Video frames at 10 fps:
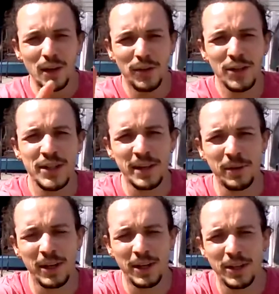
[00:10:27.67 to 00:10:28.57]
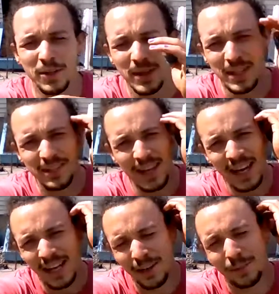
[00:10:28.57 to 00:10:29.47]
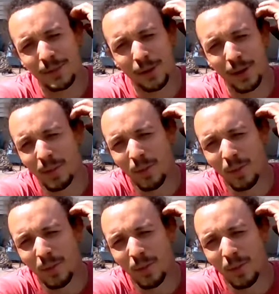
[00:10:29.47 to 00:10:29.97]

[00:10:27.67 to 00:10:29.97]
First thing we're gonna do is land and absorb